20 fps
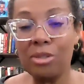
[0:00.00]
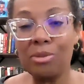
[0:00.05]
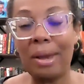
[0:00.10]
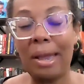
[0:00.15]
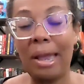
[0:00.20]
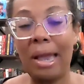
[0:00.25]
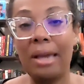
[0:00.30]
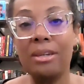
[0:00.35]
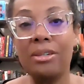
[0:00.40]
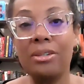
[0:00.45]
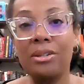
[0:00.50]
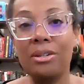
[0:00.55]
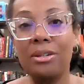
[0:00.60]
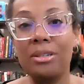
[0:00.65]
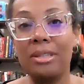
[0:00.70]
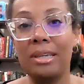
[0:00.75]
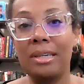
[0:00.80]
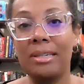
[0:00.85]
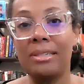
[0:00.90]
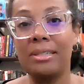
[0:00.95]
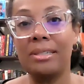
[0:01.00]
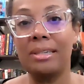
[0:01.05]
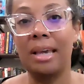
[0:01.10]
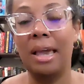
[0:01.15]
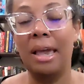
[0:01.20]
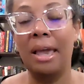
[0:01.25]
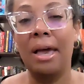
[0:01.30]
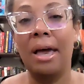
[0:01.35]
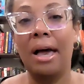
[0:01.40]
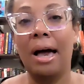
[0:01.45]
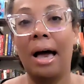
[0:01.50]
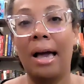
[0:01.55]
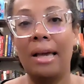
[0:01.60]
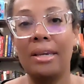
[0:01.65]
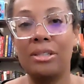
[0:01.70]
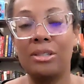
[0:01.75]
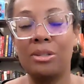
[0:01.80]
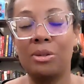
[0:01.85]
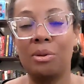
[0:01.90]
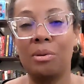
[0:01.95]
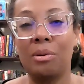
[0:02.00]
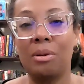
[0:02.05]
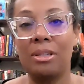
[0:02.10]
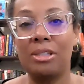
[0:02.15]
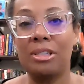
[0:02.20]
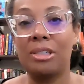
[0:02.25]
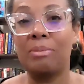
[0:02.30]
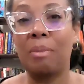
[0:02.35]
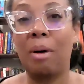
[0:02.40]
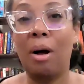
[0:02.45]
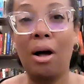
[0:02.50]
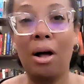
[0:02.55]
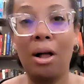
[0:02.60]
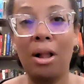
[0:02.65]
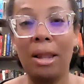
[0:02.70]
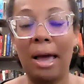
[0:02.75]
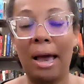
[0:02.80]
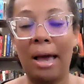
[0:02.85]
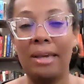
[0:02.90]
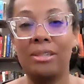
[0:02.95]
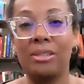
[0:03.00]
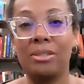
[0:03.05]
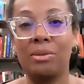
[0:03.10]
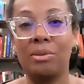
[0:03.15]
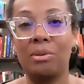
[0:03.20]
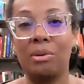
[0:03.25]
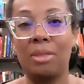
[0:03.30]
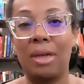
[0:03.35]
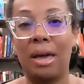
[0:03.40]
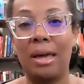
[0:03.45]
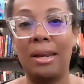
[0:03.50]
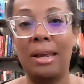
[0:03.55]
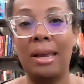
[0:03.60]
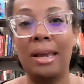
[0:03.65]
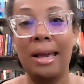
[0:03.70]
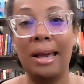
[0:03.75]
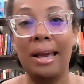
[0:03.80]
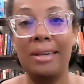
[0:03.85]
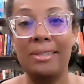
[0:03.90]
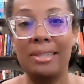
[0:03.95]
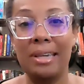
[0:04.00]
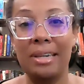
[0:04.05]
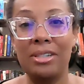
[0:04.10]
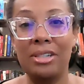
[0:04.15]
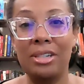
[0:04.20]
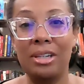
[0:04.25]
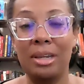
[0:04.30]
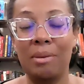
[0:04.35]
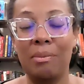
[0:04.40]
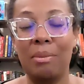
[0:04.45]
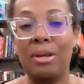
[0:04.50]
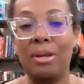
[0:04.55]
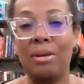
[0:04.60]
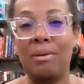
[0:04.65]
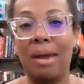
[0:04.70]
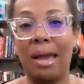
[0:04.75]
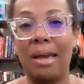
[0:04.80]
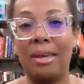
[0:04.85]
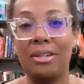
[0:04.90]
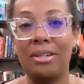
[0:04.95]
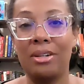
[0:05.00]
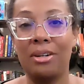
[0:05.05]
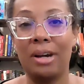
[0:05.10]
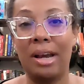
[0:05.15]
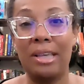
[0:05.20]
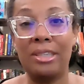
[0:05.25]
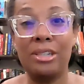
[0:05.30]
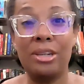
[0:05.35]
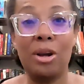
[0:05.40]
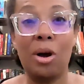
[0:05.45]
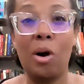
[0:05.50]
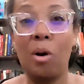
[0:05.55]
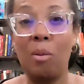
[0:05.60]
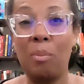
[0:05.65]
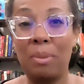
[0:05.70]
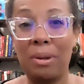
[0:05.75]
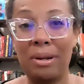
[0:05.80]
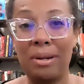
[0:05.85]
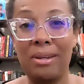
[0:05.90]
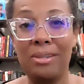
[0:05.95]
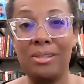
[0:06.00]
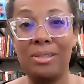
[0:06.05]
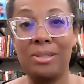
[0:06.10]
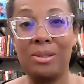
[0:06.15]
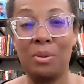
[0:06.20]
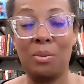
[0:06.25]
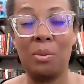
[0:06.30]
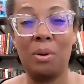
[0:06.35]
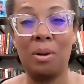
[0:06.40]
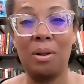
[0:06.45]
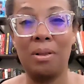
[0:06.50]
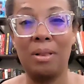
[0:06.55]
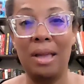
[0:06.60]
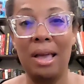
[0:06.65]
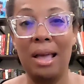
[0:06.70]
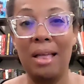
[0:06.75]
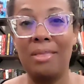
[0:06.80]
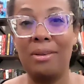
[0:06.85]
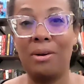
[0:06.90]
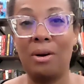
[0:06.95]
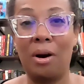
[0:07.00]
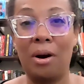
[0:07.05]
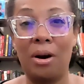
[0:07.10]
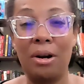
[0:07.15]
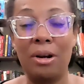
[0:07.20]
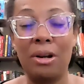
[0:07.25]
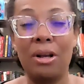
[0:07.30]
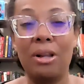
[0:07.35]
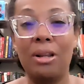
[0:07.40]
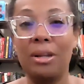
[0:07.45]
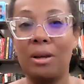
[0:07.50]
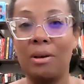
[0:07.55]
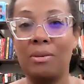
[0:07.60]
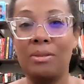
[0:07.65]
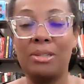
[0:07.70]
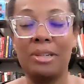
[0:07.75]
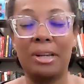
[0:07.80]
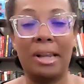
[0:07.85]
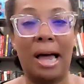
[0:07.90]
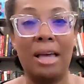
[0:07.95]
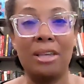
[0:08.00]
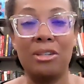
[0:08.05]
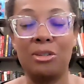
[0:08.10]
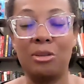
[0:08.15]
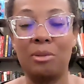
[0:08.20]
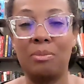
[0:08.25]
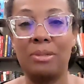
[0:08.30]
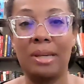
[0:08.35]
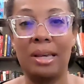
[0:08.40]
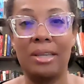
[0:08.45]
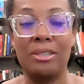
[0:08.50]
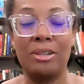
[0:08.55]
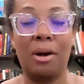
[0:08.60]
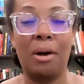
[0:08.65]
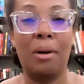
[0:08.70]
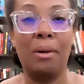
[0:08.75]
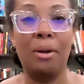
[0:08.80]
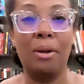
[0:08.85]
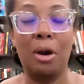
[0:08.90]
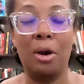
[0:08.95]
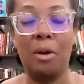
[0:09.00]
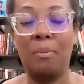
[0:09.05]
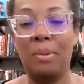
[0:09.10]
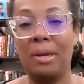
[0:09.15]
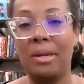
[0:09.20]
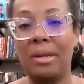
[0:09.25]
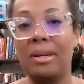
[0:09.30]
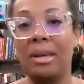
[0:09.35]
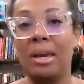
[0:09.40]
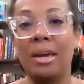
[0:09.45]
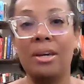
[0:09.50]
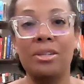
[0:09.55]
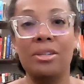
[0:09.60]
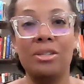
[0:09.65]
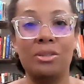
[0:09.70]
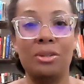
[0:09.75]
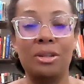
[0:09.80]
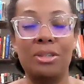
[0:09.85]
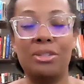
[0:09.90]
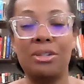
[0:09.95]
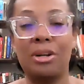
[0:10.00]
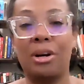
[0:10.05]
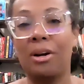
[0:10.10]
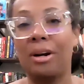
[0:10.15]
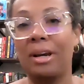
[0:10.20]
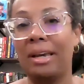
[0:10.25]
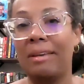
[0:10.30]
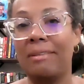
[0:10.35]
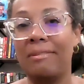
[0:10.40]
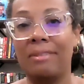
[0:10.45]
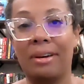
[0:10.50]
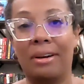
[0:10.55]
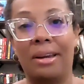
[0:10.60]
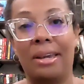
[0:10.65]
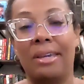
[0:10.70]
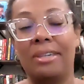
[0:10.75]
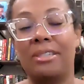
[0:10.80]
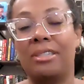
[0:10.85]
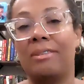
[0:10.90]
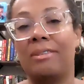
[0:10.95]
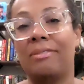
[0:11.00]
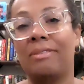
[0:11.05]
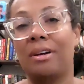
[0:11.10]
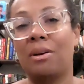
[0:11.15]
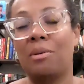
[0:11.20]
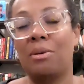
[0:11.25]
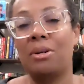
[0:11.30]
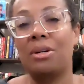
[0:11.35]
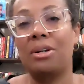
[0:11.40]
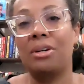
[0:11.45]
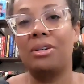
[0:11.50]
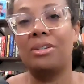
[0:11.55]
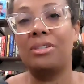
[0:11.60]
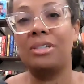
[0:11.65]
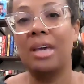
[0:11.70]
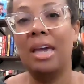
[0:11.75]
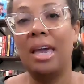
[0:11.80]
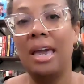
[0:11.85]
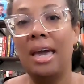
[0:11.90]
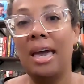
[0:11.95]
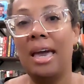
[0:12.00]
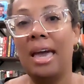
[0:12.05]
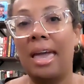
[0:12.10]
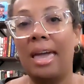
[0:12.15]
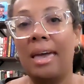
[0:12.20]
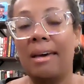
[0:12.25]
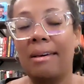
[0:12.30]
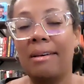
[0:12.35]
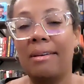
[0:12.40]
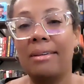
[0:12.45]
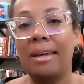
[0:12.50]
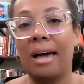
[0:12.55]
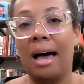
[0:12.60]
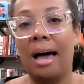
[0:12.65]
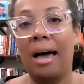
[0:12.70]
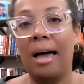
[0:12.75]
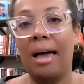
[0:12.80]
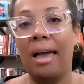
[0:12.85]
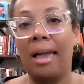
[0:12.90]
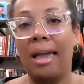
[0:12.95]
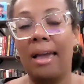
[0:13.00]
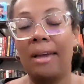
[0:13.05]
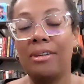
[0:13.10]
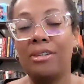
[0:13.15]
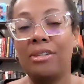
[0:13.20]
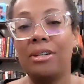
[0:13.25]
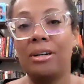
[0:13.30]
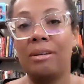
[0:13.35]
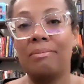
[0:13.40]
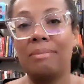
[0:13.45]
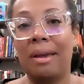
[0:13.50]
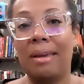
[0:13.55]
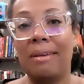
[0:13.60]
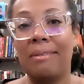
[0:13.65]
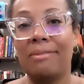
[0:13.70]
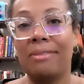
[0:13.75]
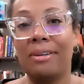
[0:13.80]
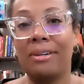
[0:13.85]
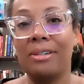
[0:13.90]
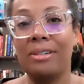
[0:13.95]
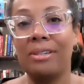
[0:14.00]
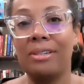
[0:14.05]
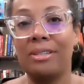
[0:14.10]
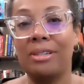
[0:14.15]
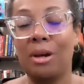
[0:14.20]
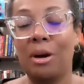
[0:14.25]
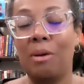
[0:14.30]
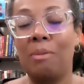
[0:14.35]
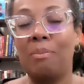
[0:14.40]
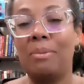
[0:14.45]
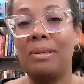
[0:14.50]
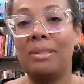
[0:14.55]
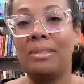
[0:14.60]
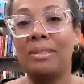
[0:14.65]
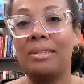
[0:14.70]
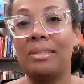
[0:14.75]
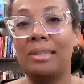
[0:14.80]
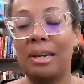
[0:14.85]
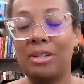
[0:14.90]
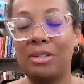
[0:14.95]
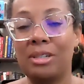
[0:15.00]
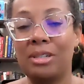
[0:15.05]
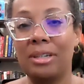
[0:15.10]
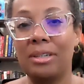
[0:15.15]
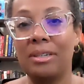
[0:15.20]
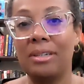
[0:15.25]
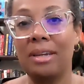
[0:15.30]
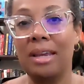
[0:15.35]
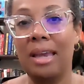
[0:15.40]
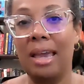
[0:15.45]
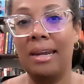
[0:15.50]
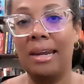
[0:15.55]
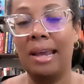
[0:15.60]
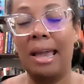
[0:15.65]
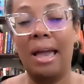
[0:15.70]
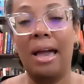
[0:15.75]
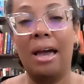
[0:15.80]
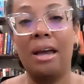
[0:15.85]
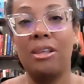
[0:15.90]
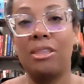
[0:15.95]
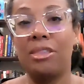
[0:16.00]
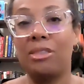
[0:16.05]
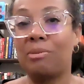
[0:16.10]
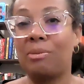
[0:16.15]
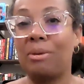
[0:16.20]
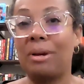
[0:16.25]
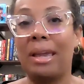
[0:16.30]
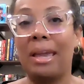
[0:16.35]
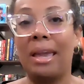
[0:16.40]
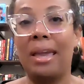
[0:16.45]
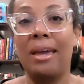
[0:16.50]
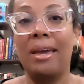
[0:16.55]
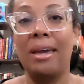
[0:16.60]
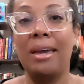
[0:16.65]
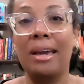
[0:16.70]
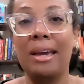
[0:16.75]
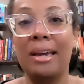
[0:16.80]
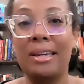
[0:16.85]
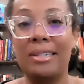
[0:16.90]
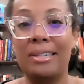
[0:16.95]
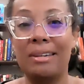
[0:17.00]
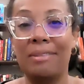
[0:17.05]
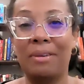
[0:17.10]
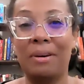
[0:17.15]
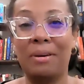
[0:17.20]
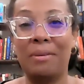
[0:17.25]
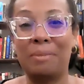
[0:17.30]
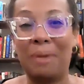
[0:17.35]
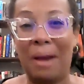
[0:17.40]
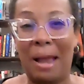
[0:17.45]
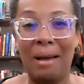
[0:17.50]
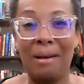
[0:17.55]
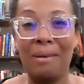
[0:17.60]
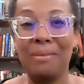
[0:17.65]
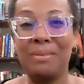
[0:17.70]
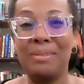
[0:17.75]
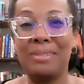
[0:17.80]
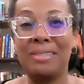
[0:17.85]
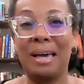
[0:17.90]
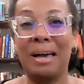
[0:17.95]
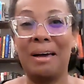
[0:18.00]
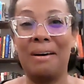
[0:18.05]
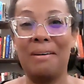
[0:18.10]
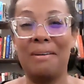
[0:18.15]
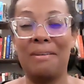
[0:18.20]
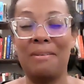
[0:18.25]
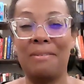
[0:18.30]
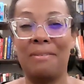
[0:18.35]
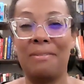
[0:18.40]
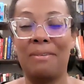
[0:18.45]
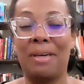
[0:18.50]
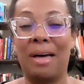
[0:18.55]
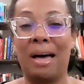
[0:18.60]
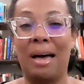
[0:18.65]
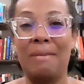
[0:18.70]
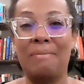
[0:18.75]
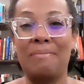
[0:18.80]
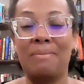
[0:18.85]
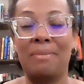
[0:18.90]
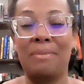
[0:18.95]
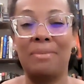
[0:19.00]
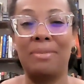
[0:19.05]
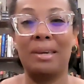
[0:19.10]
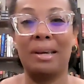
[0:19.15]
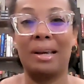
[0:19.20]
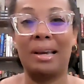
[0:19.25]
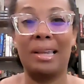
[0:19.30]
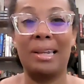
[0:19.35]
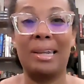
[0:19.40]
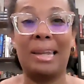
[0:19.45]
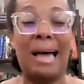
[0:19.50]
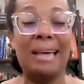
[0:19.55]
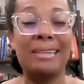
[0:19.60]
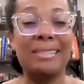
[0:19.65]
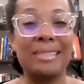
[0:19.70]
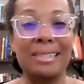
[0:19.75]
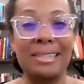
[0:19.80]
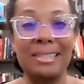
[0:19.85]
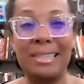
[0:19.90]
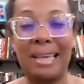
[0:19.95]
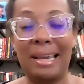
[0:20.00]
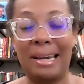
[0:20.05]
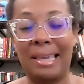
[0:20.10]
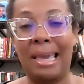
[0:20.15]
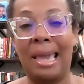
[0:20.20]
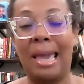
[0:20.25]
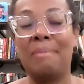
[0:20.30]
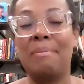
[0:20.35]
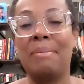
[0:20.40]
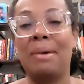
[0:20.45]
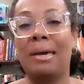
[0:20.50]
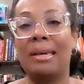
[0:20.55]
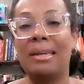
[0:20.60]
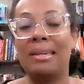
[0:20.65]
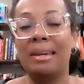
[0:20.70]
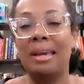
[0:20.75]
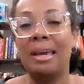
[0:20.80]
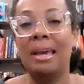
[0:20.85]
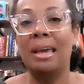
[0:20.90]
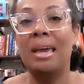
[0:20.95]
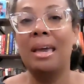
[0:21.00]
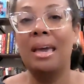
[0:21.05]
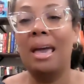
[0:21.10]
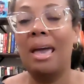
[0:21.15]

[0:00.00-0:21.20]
So I entered this high school, a small high school that essentially when you enter, it's an open school. There aren't closed classrooms. It's all open. Students are in various different corners. And I entered my first open session and I had three different rounds of the classes that came in.